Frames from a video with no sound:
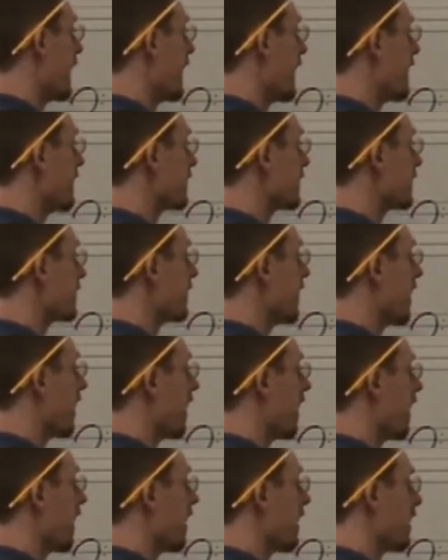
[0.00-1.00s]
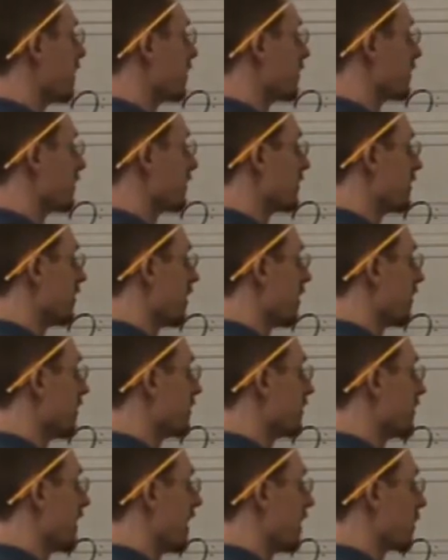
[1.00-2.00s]
and Fa
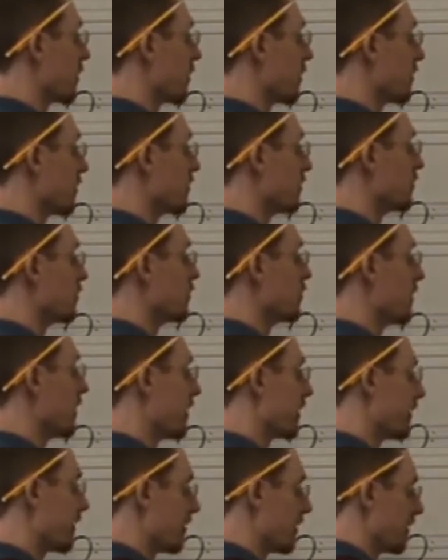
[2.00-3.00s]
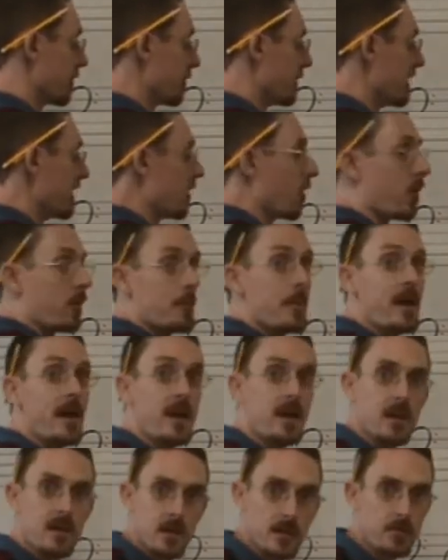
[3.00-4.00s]
resolves downward to the 3rd. Mi or may.